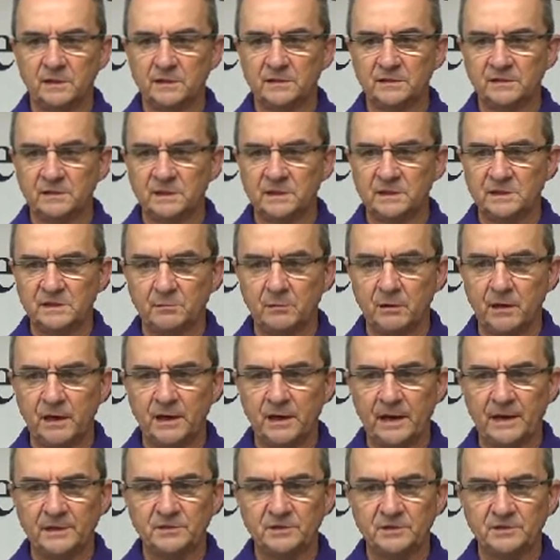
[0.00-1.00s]
they, they said, well,
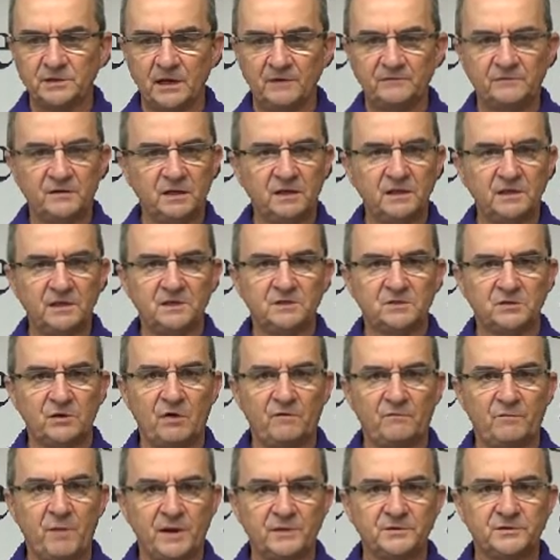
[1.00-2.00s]
I, I just have to get this
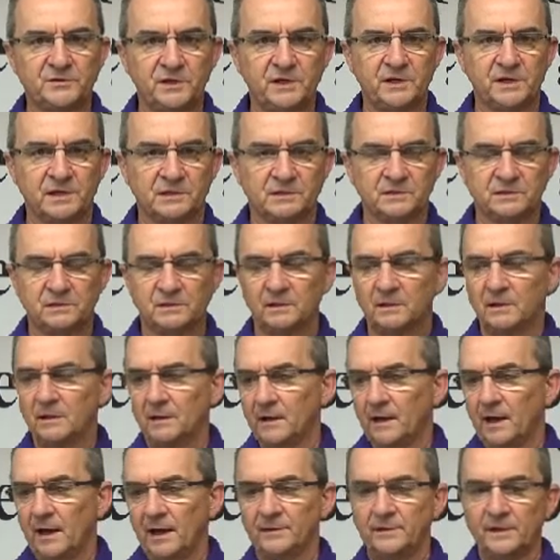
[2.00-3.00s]
off my chest.
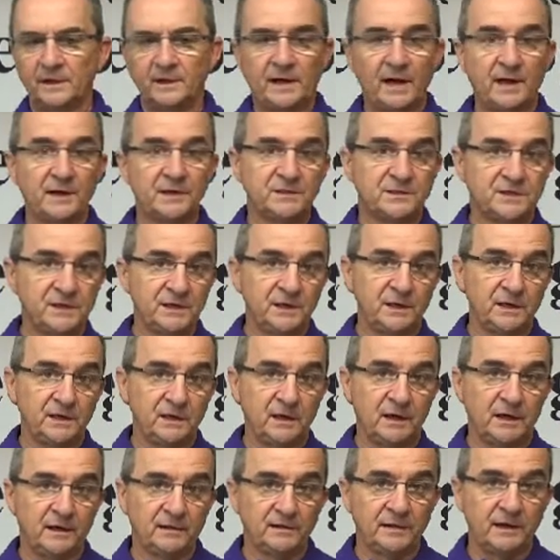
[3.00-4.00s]
And they kind of said
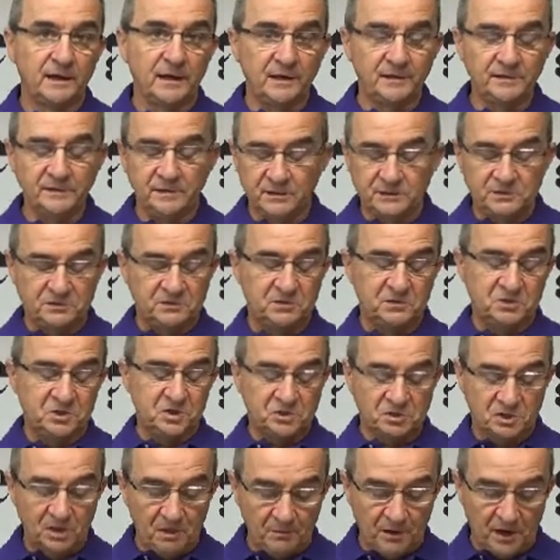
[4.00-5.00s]
it like that. I, this, this is
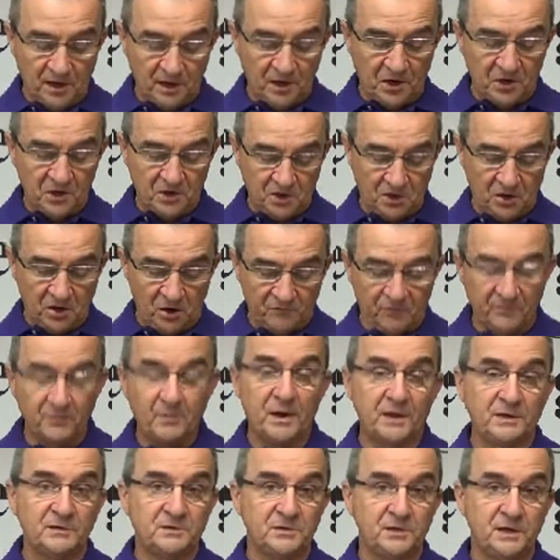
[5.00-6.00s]
just something I got to get off of
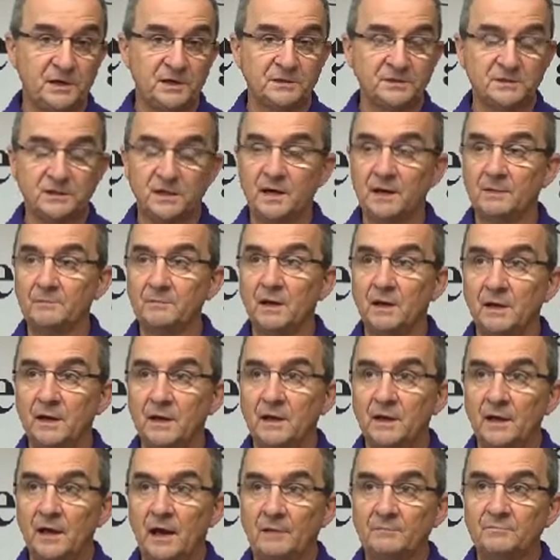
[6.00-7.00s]
my chest. And I'm,
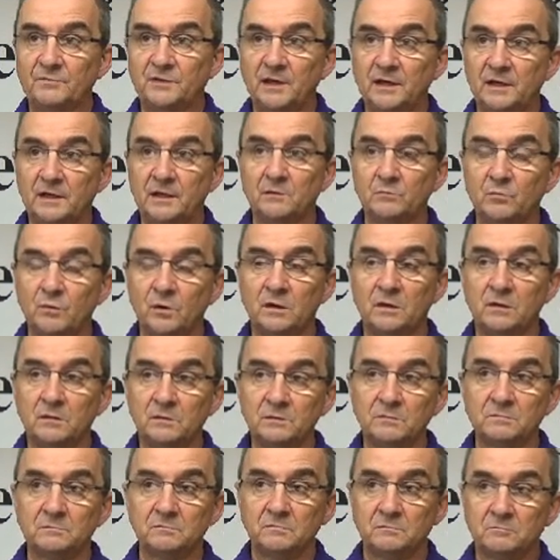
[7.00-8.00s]
I'm thinking,
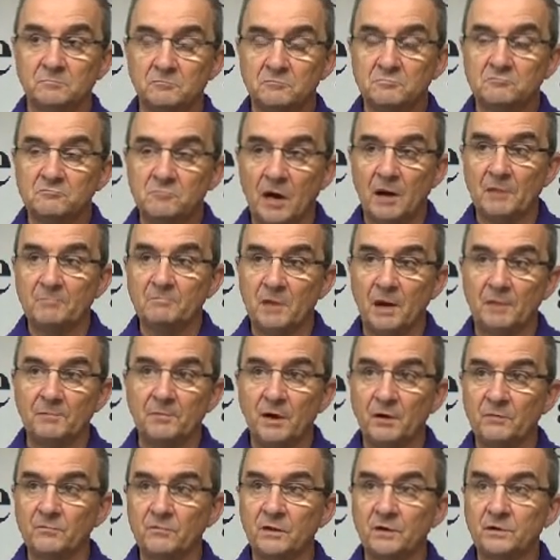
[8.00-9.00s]
well, I'm, I'm
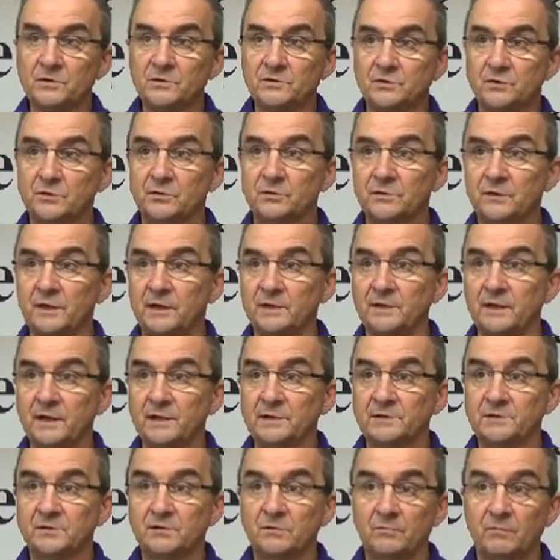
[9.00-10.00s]
not really sure that
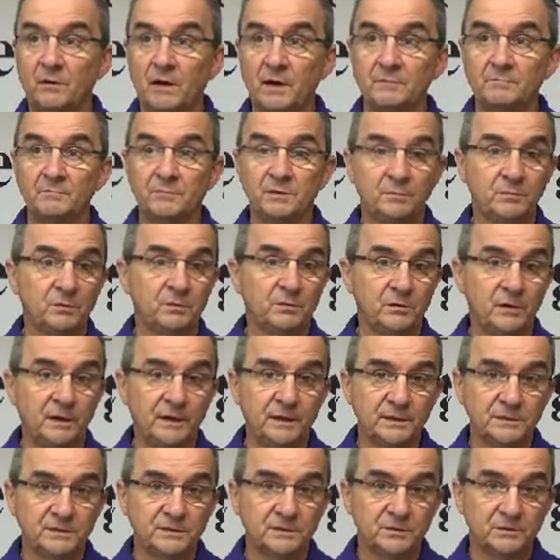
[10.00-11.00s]
that's the right biblical
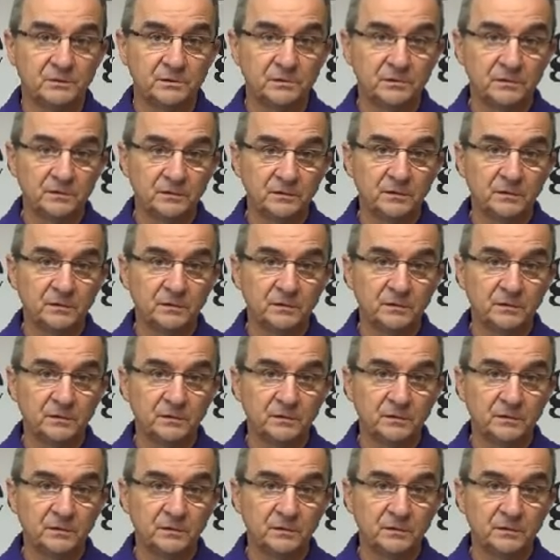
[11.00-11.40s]
answer.